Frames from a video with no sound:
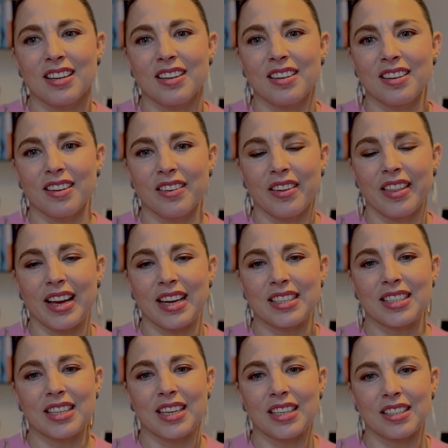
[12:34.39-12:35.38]
you know, and that's
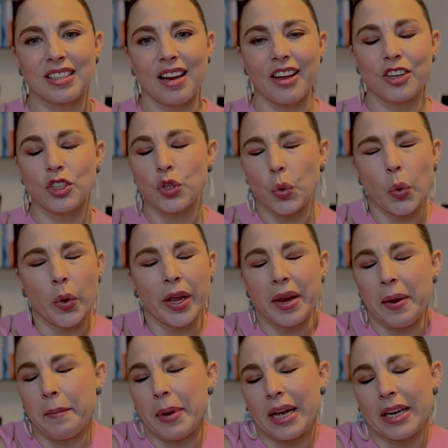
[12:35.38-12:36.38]
things like
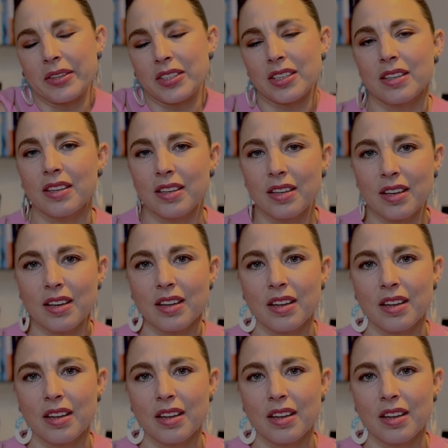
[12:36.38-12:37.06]
talking about it.